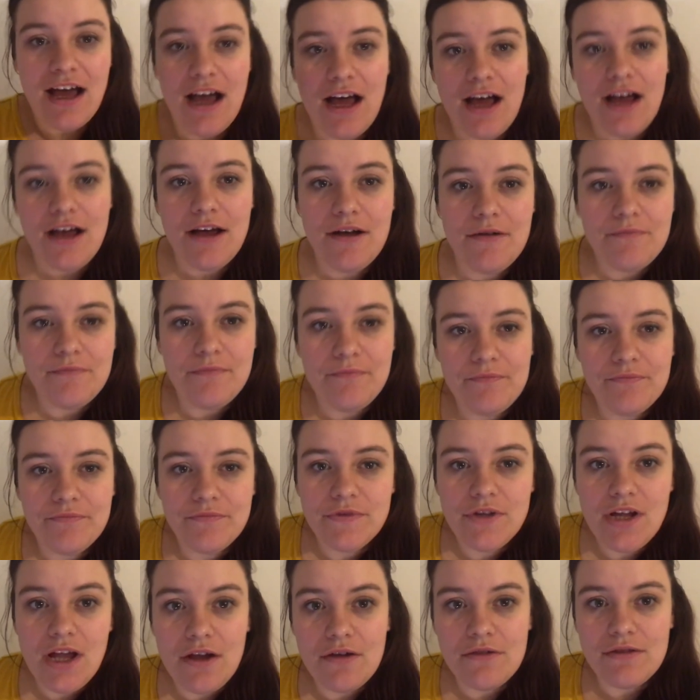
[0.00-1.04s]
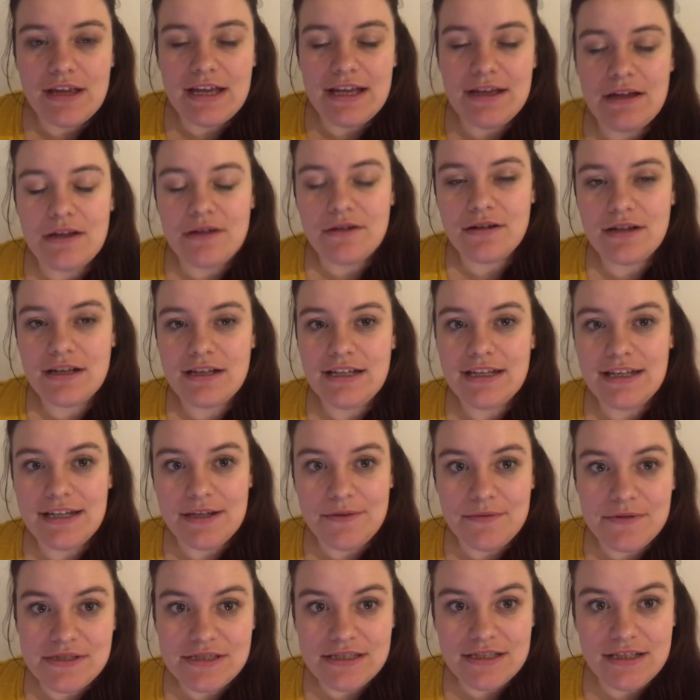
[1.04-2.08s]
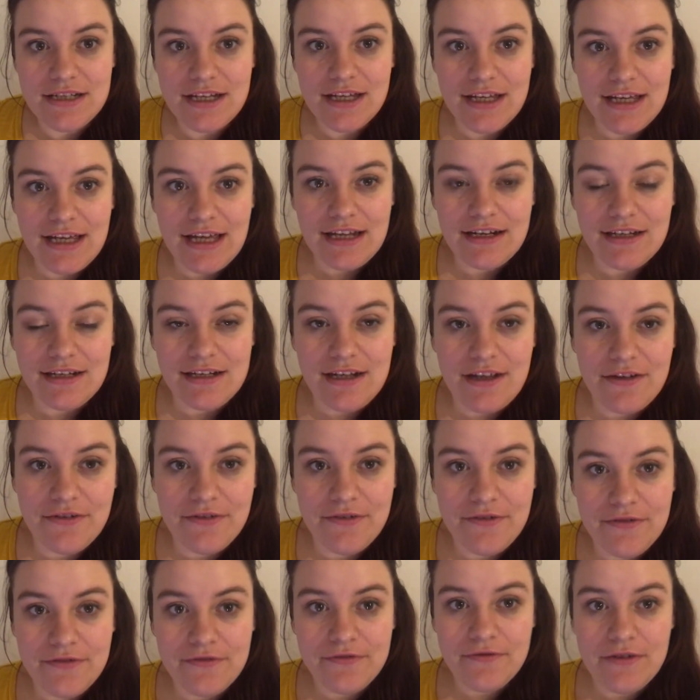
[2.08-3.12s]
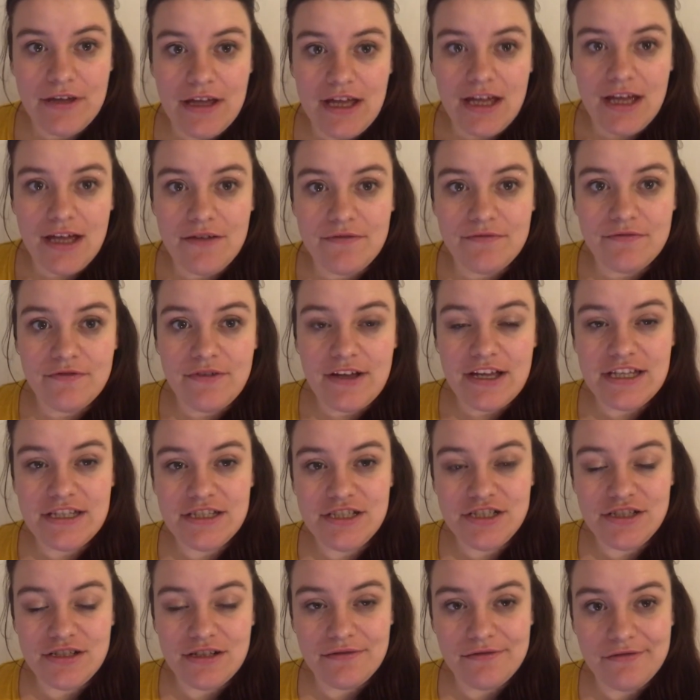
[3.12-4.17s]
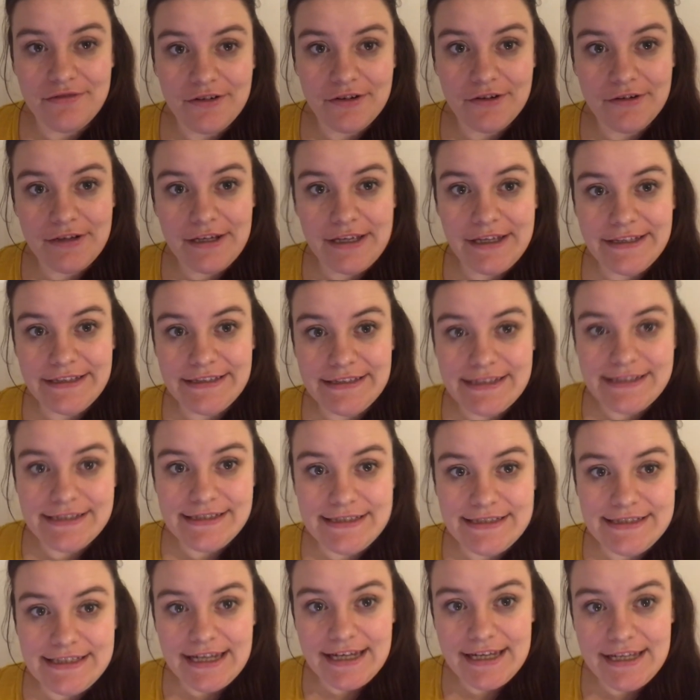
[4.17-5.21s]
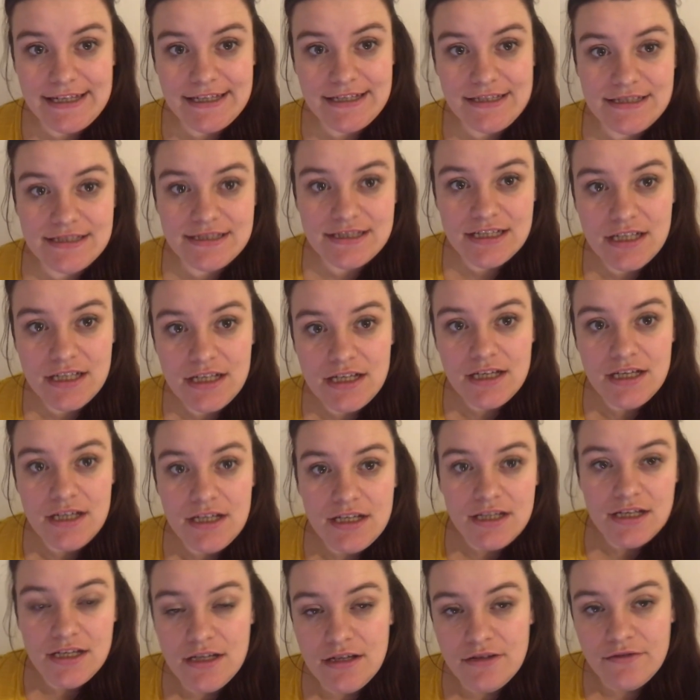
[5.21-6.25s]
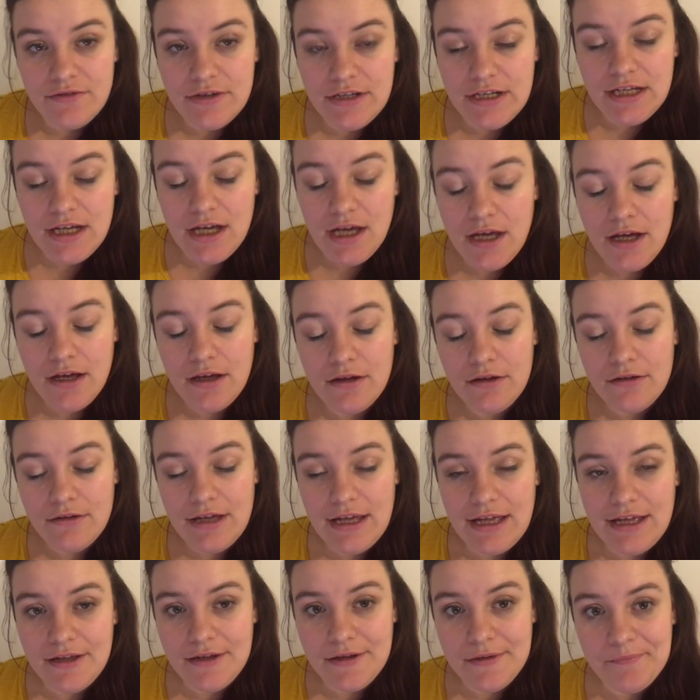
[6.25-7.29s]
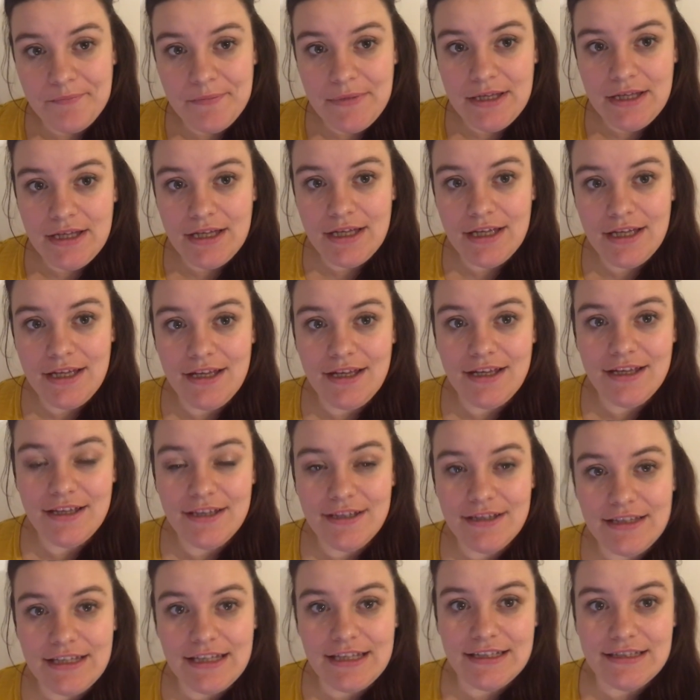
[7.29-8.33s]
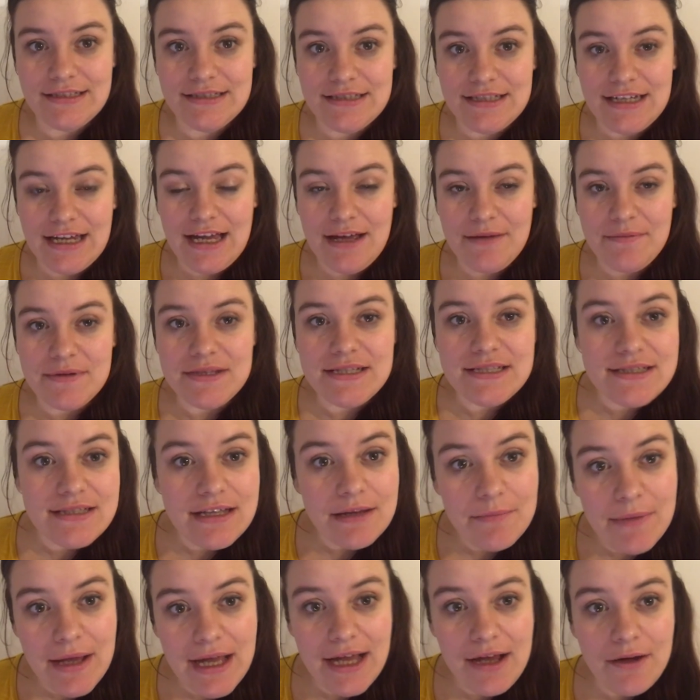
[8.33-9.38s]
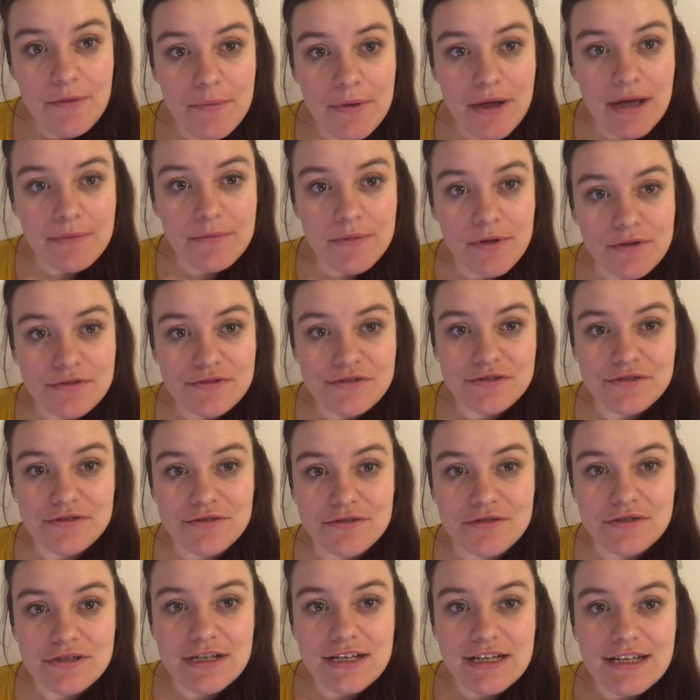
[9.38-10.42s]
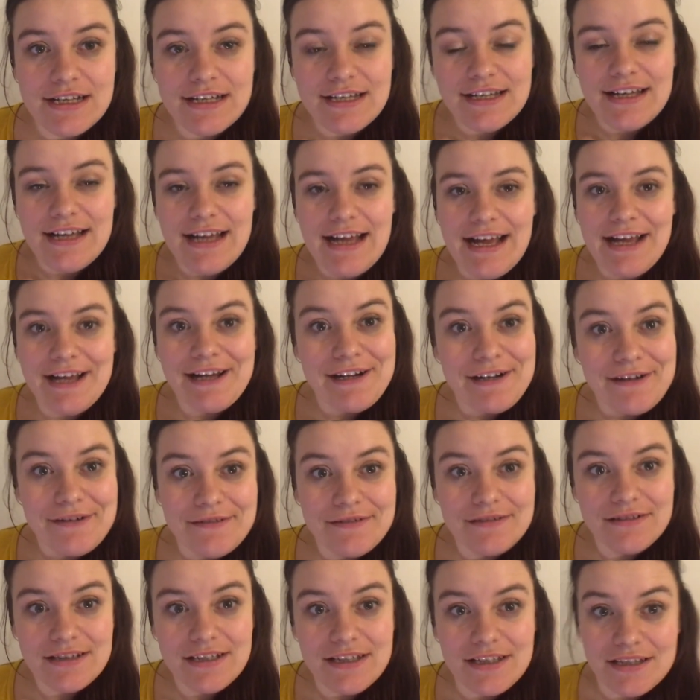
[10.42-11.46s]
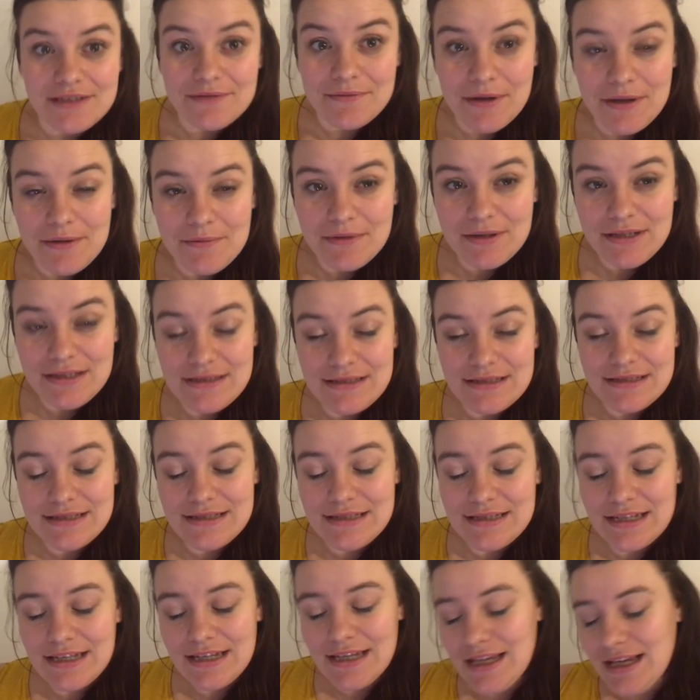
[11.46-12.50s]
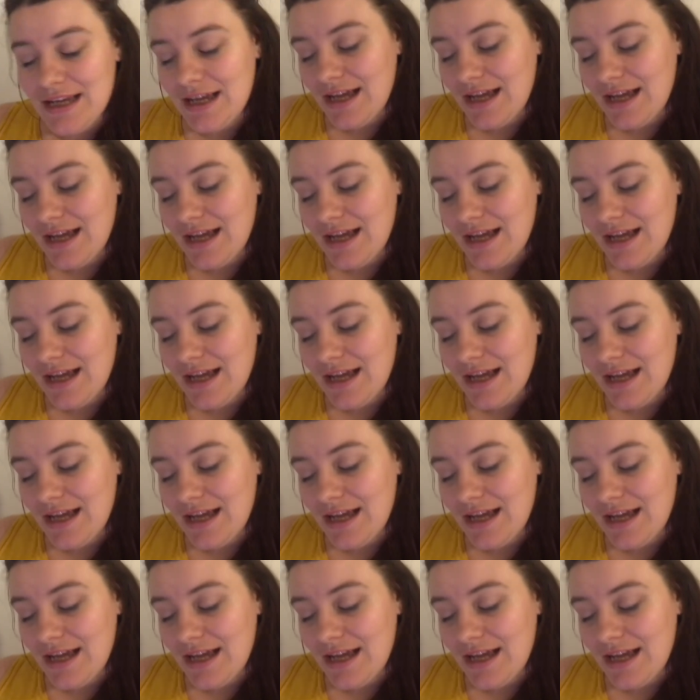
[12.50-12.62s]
No, there clearly wasn't again enough veg and fruit in today's video. Needs to happen somehow, but I'm not sure how at the moment.